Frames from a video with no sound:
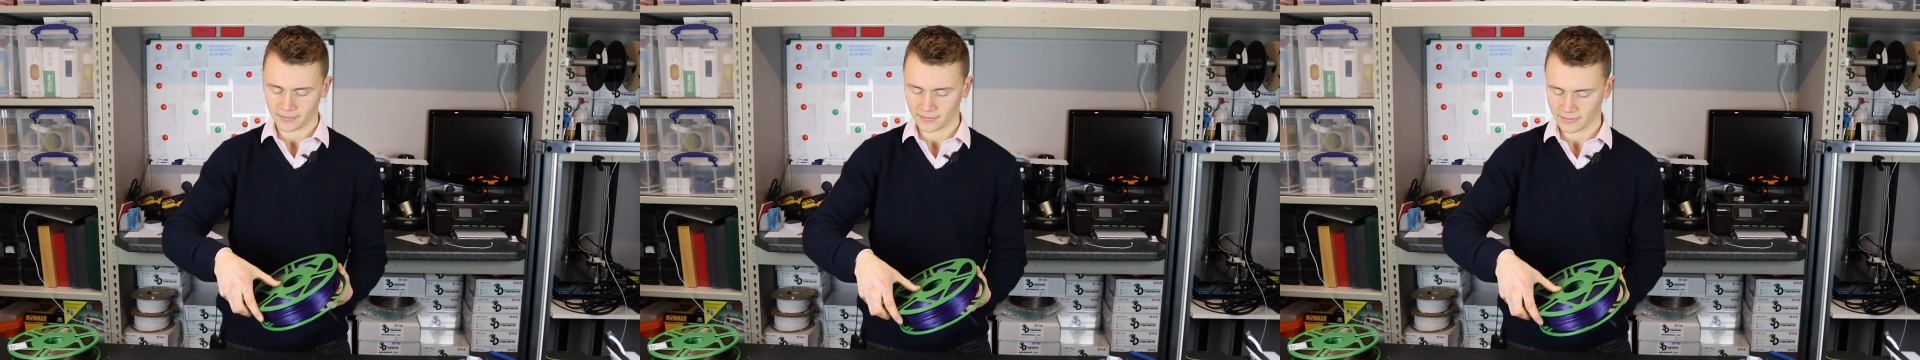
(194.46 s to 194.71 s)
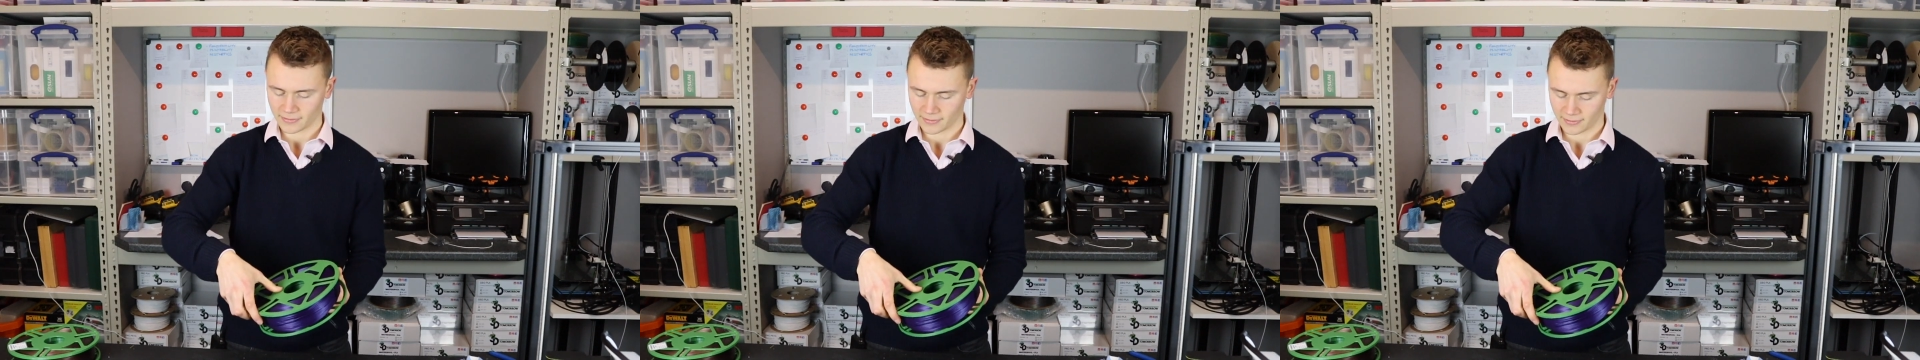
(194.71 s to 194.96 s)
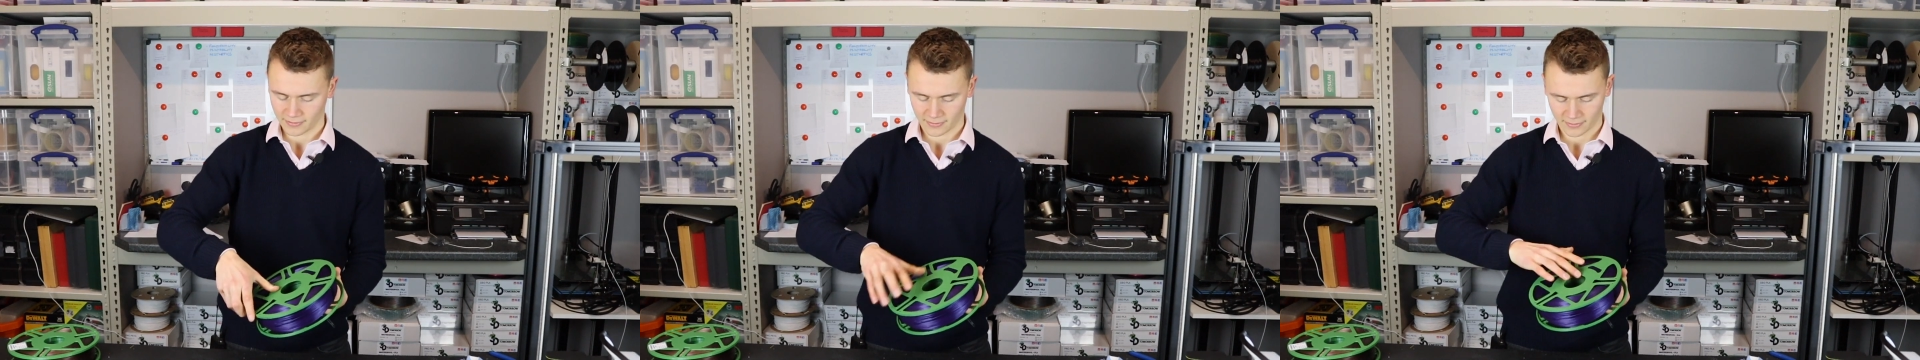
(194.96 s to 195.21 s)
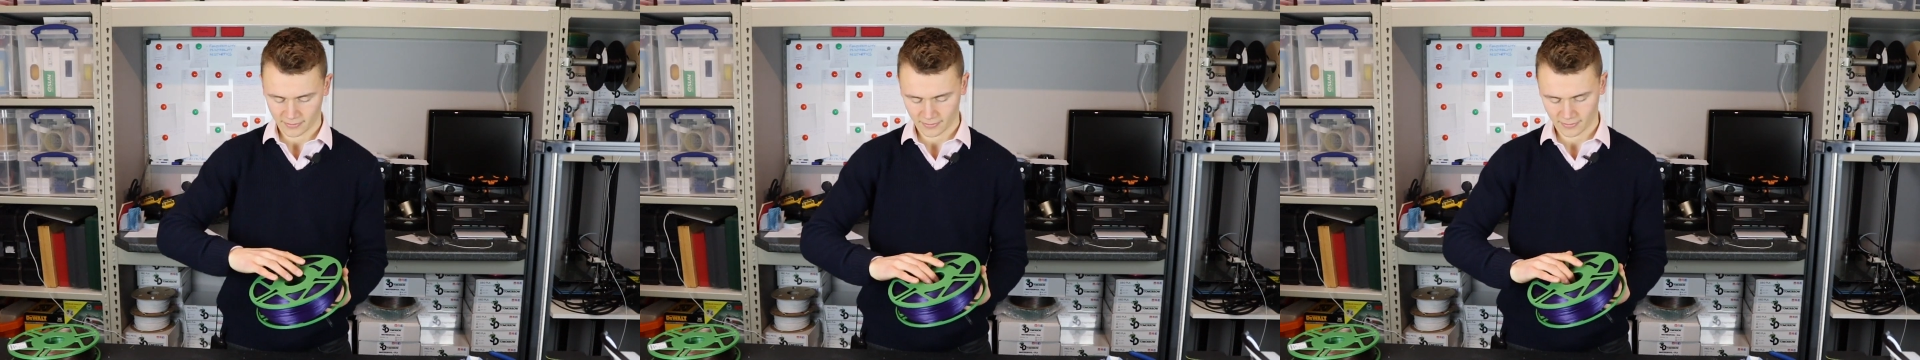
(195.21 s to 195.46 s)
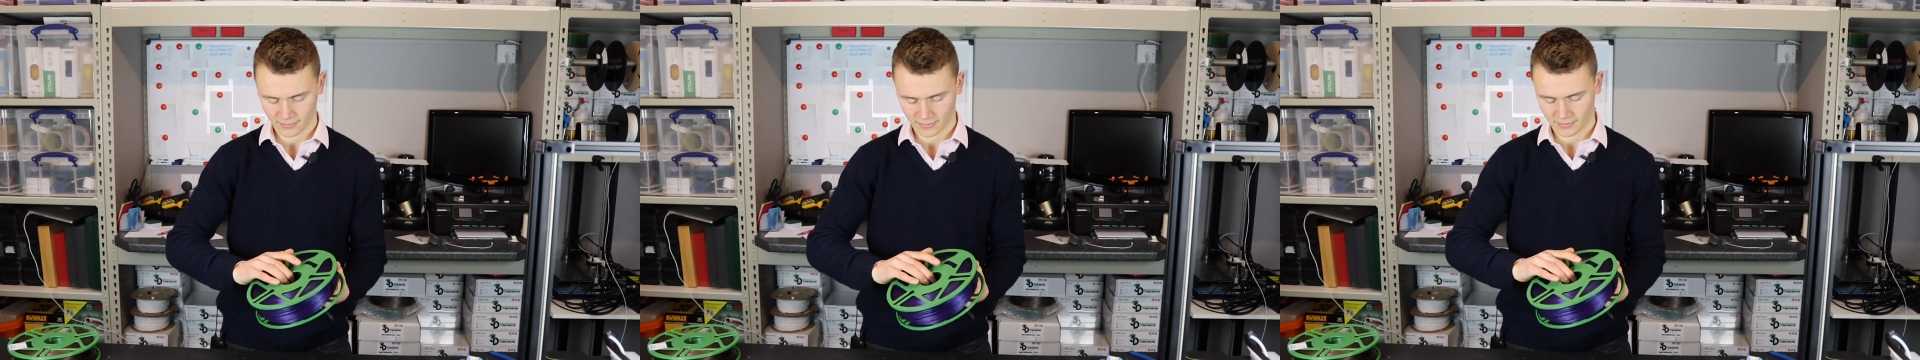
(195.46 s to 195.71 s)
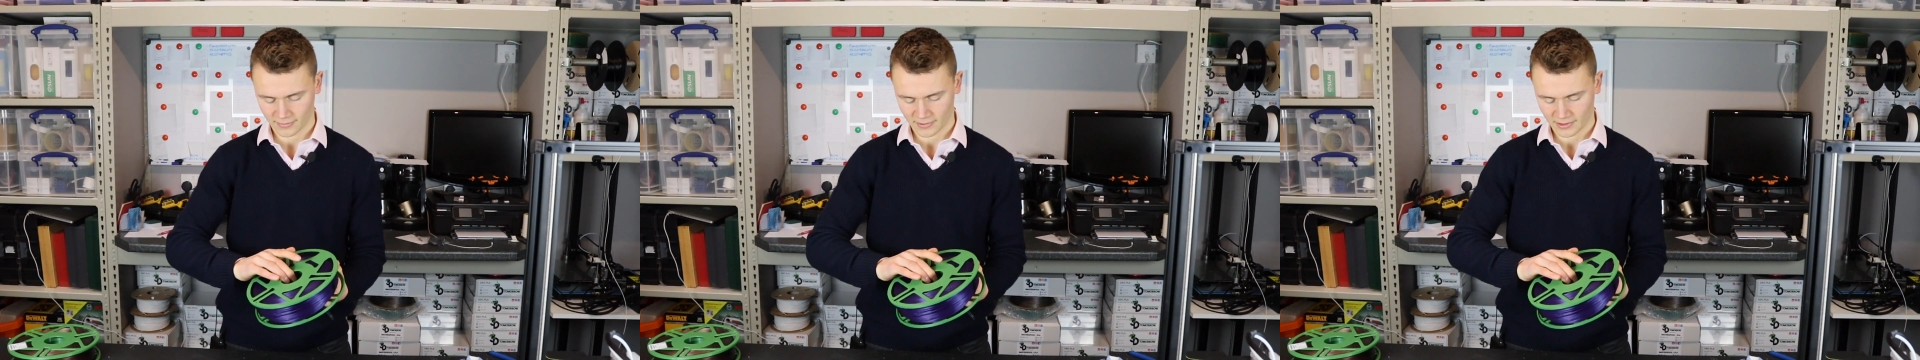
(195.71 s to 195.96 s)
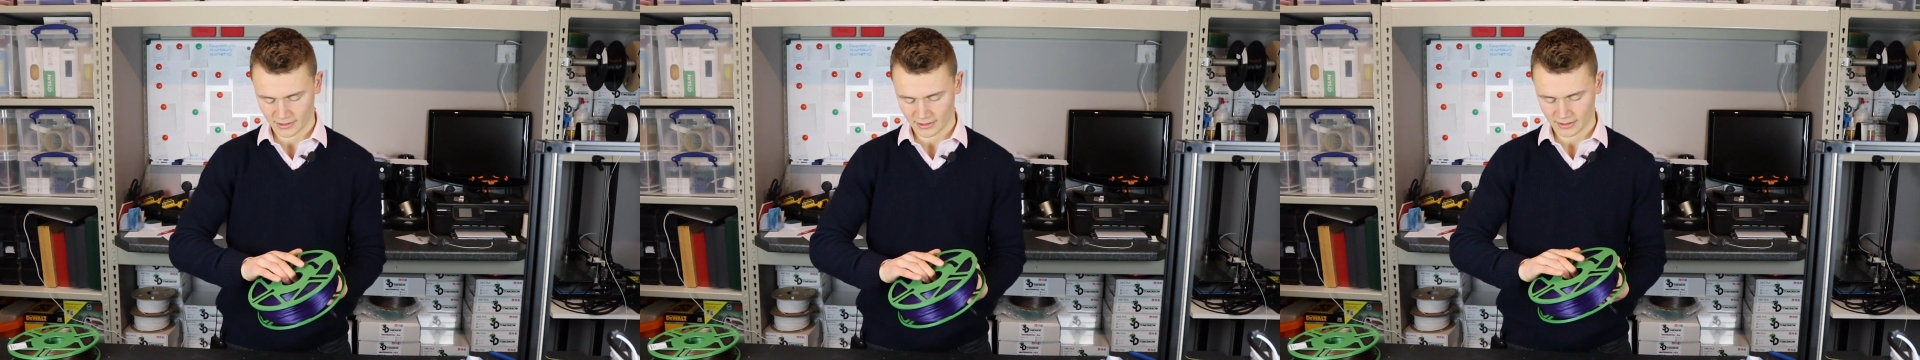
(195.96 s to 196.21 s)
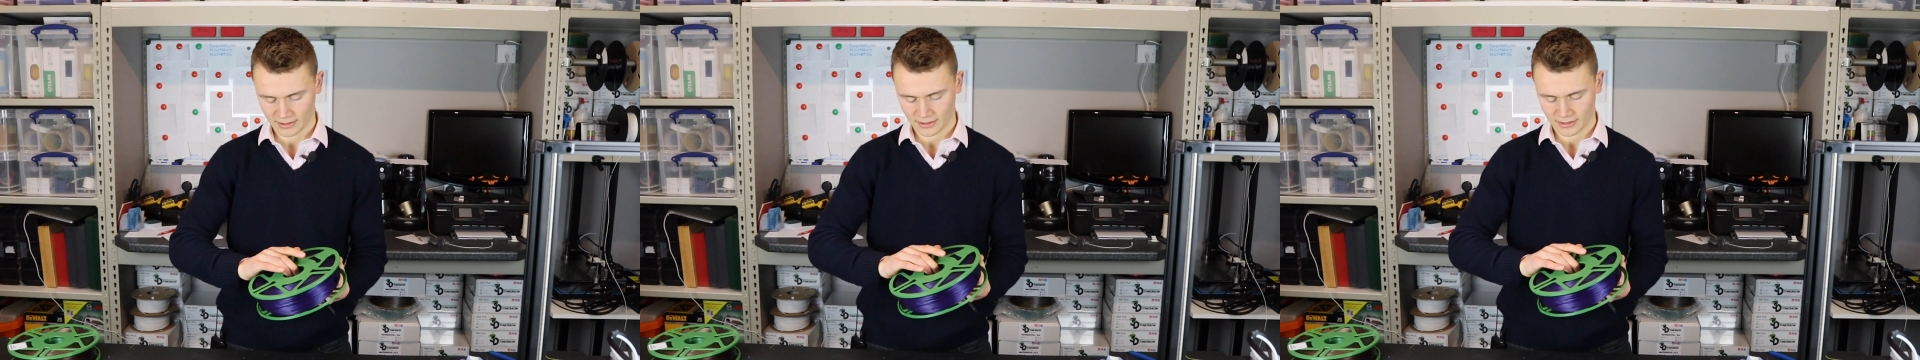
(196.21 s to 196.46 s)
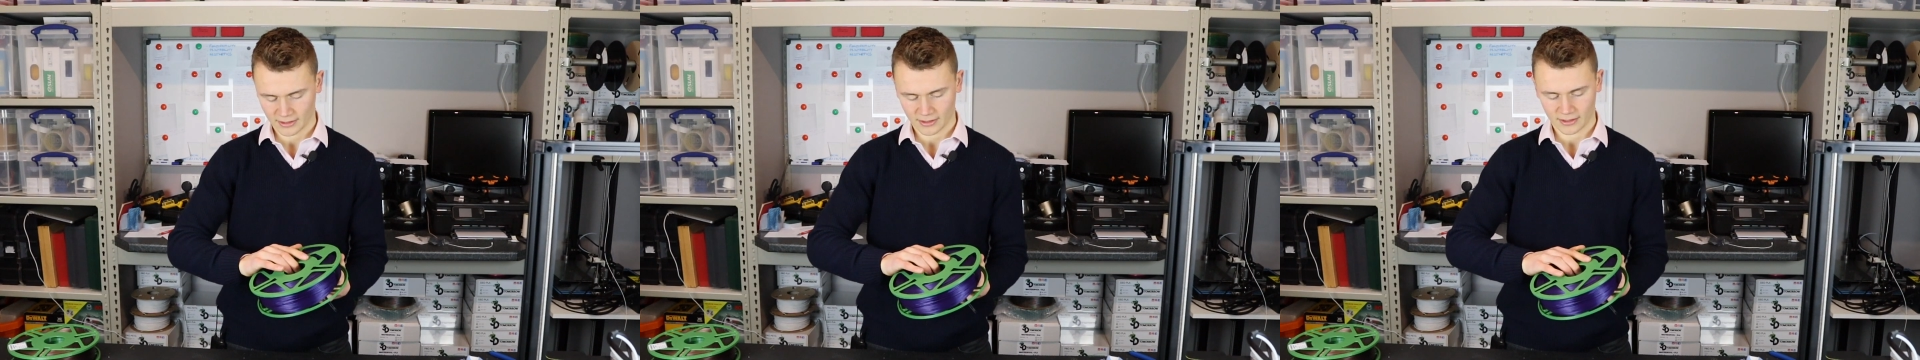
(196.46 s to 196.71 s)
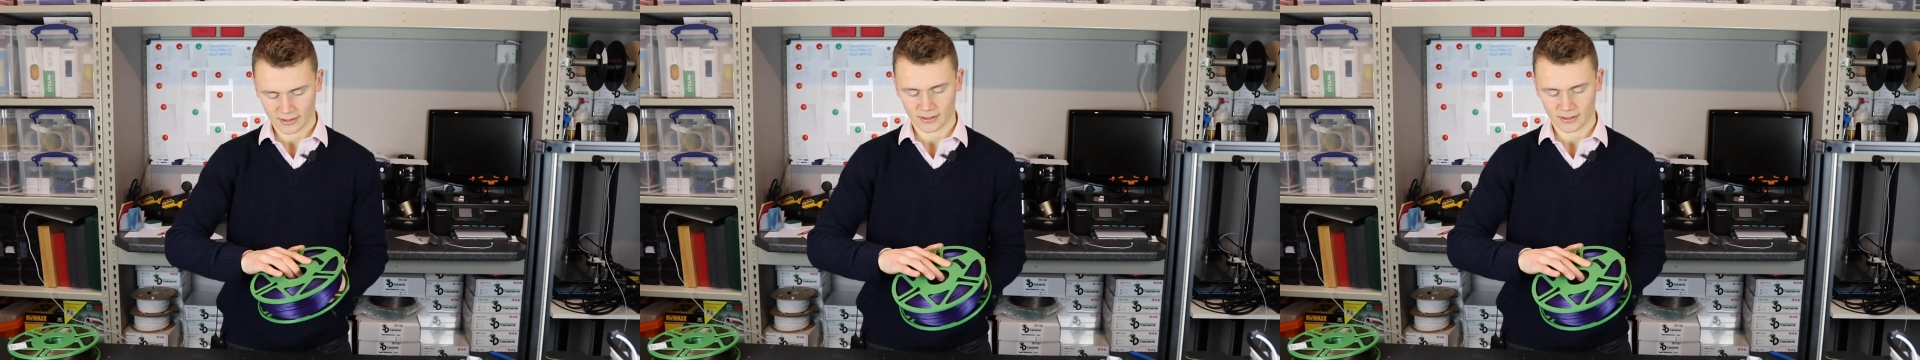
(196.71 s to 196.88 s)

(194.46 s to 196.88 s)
(no one is talking)